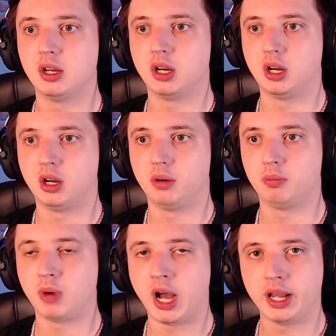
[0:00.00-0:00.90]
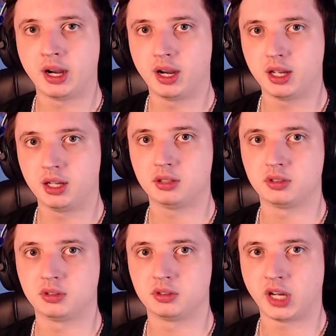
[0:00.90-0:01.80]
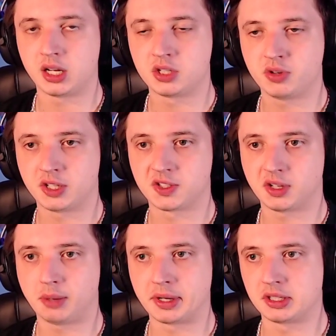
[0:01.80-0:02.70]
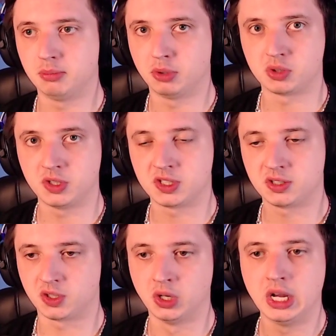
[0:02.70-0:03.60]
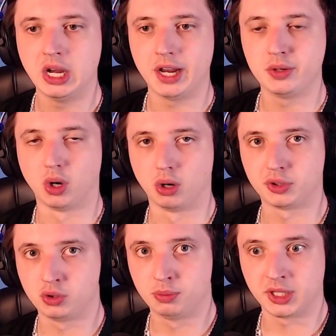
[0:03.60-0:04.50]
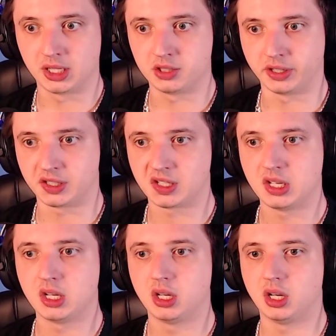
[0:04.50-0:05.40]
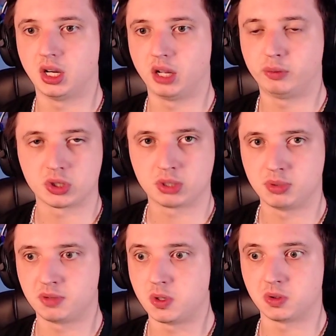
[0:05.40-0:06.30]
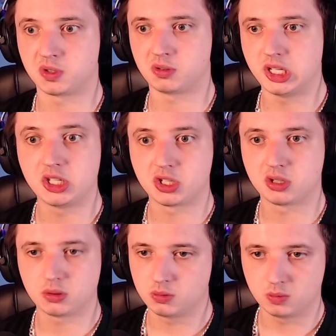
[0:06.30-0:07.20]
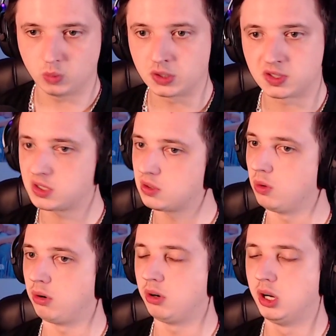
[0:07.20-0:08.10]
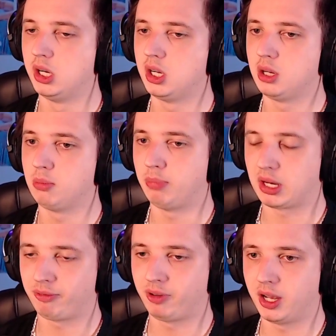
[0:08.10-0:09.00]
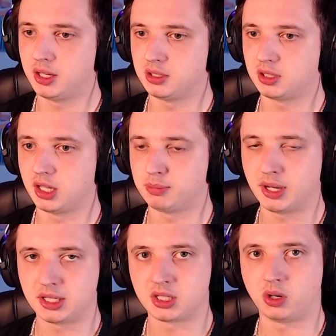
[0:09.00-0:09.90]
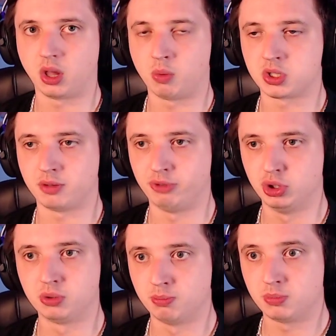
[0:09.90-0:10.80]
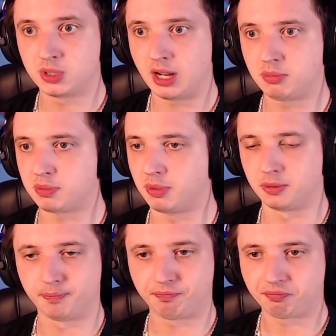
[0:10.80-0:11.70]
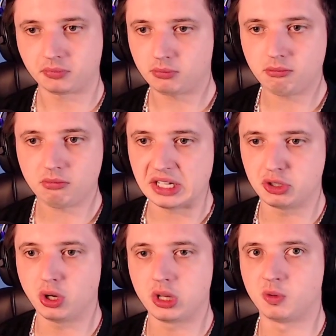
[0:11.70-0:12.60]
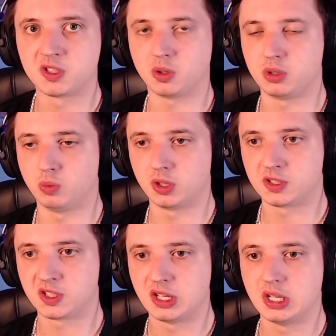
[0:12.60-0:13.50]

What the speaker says: high title tracks up until most recent. So I knew all of the group title tracks. I've watched the music videos each once, or Butterfly and Painted Town I watched a few times, but the earlier ones only once.